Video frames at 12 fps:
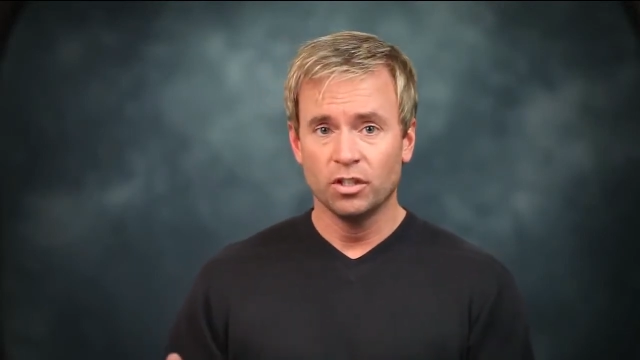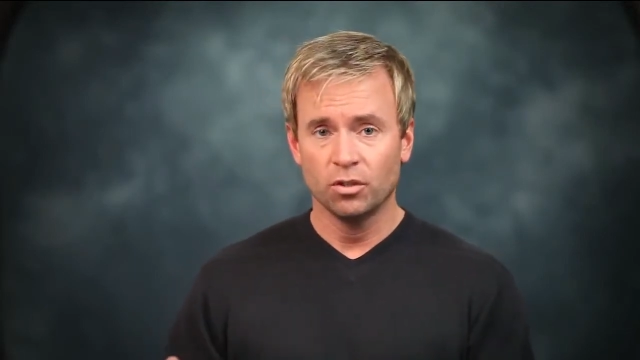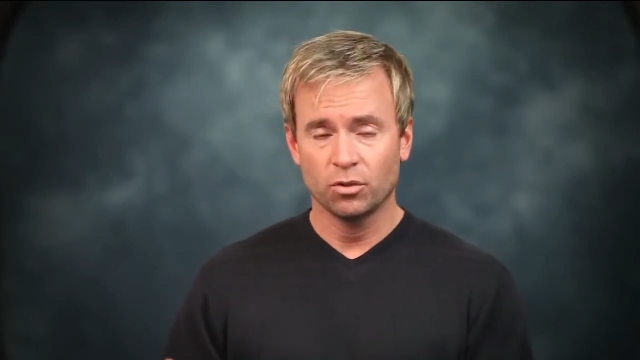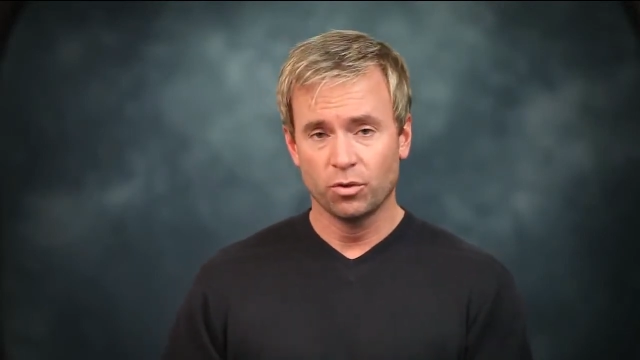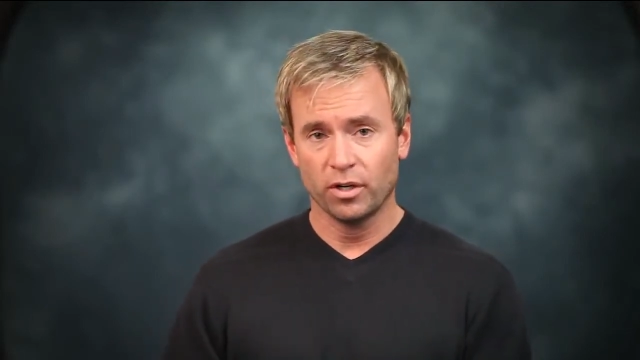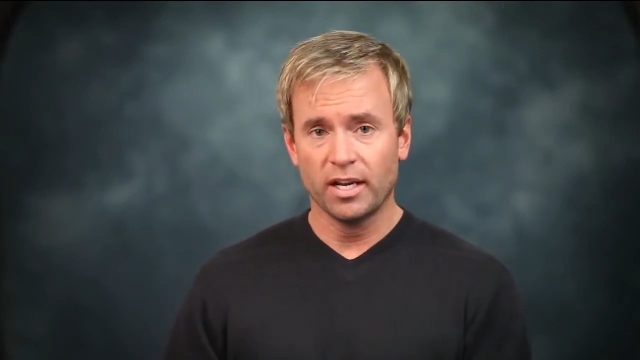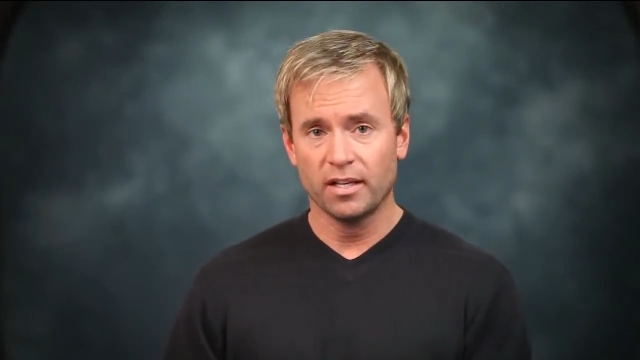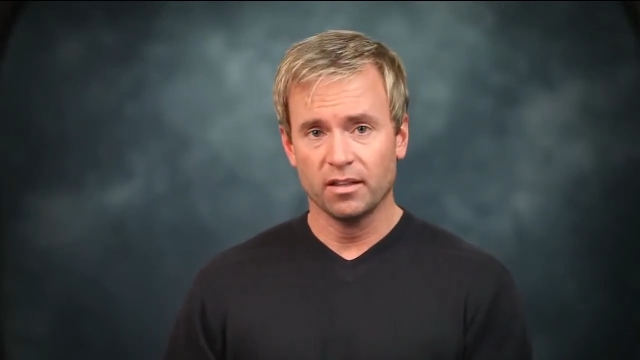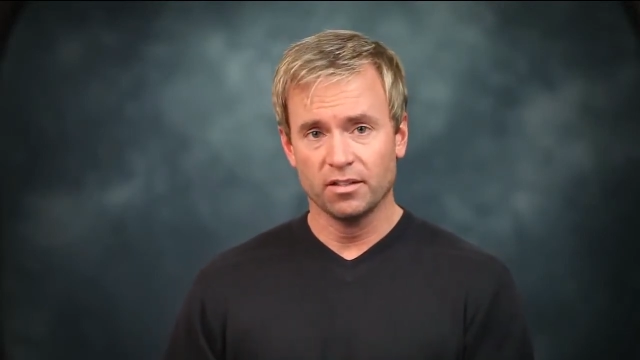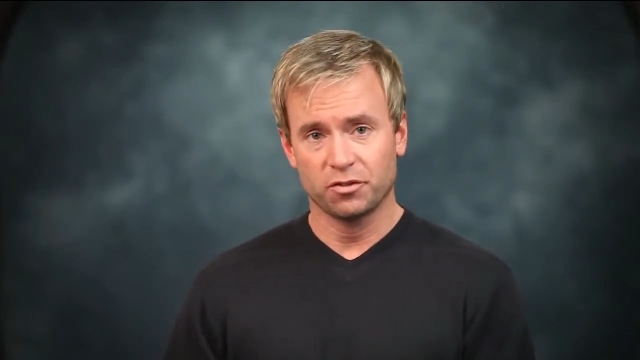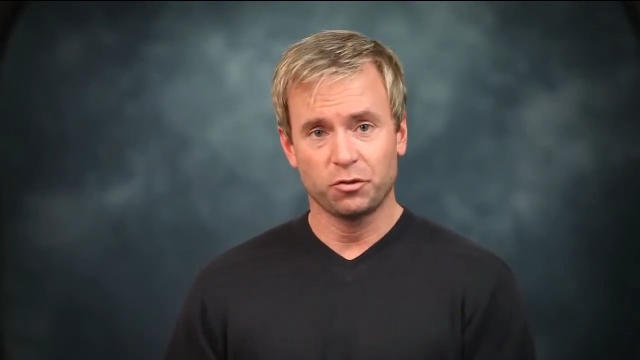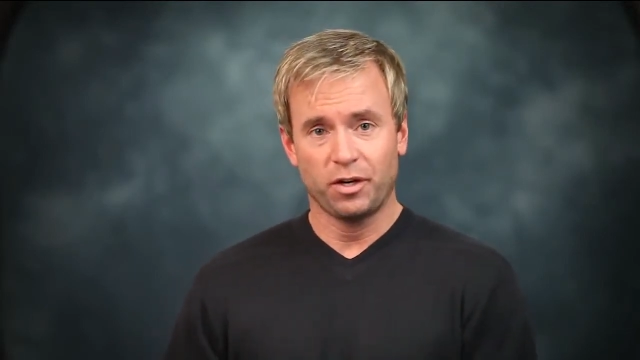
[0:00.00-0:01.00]
create
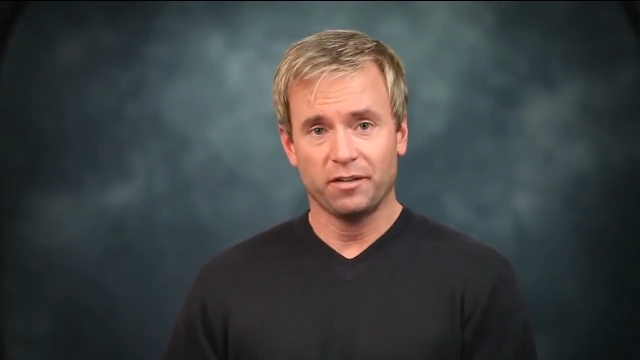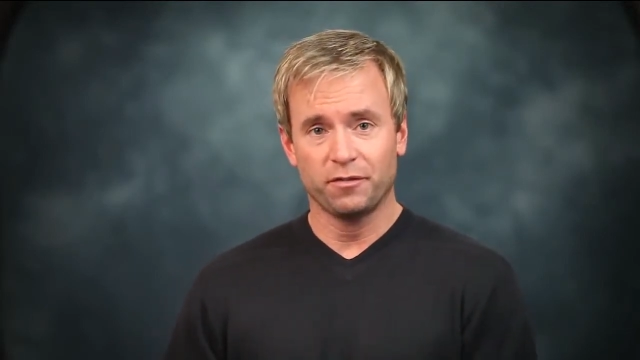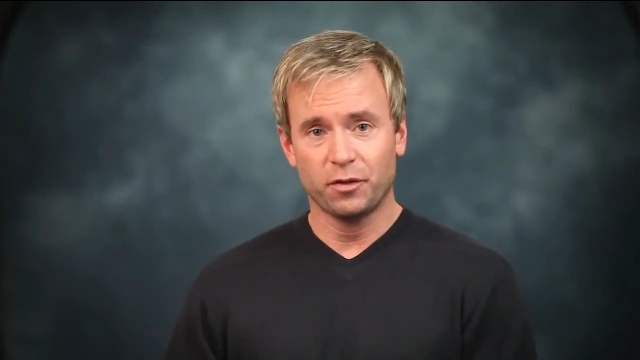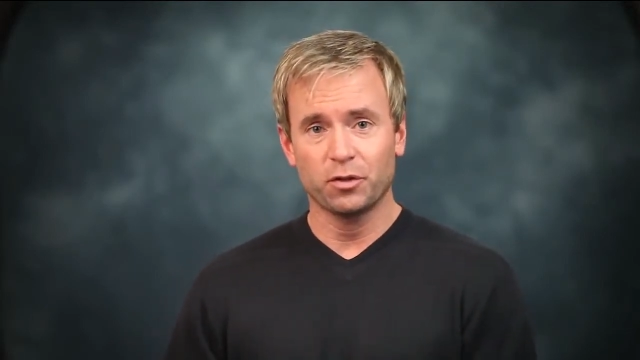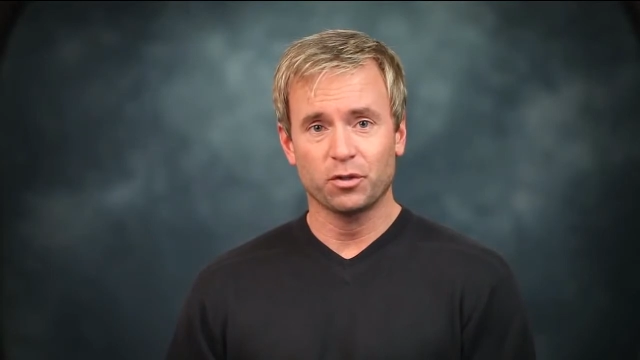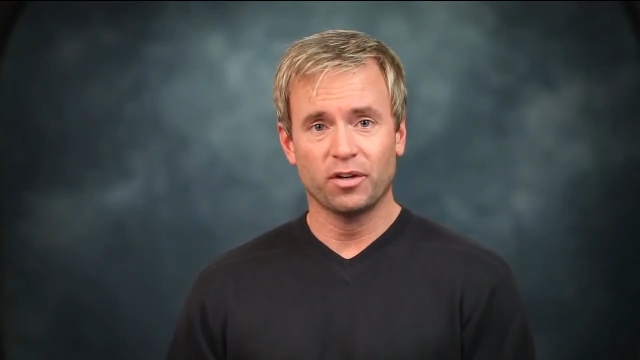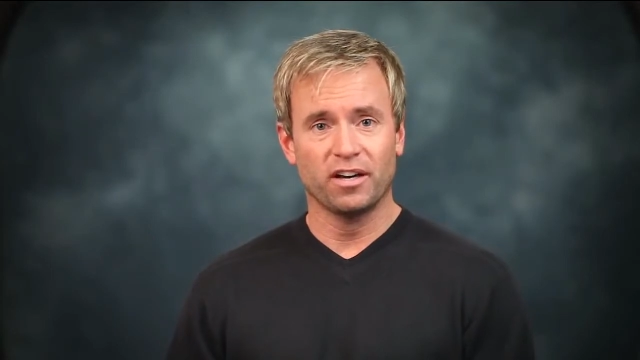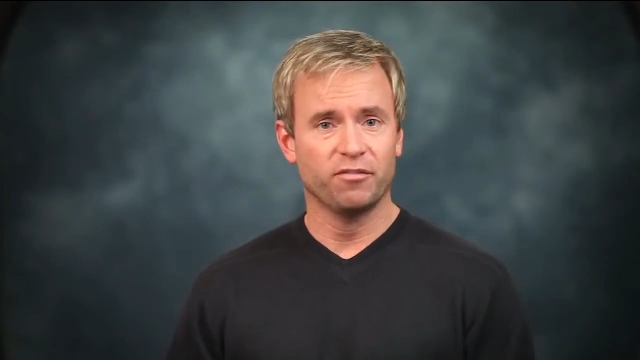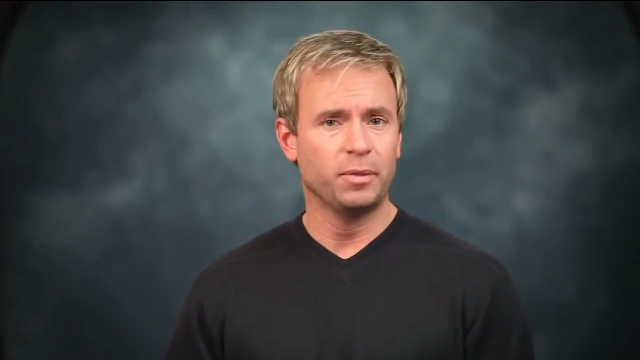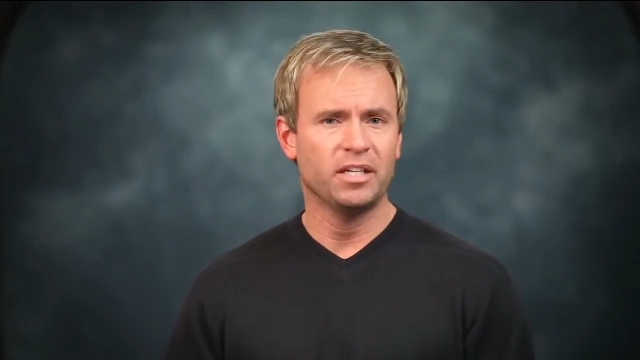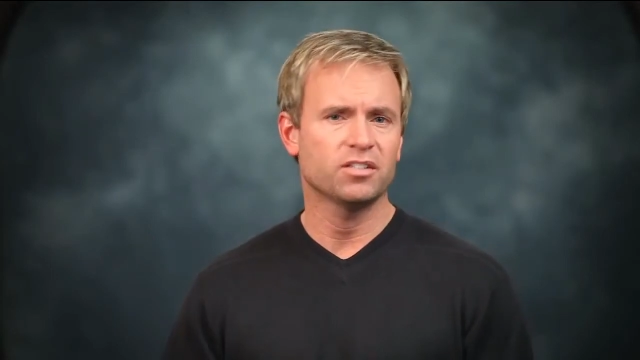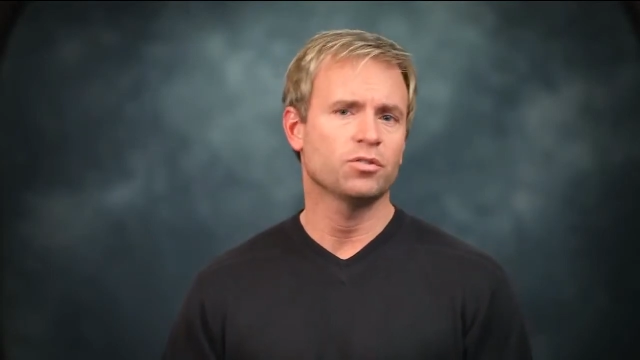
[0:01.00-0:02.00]
this great photograph
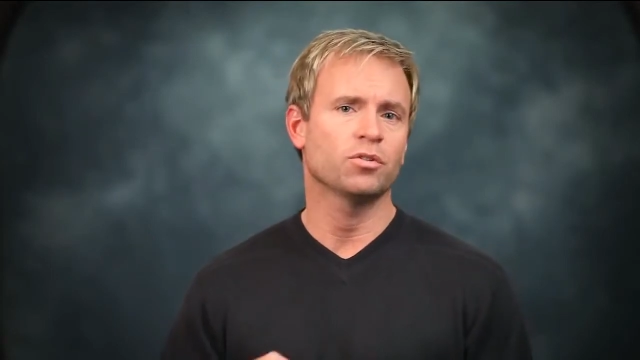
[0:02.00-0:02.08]
because you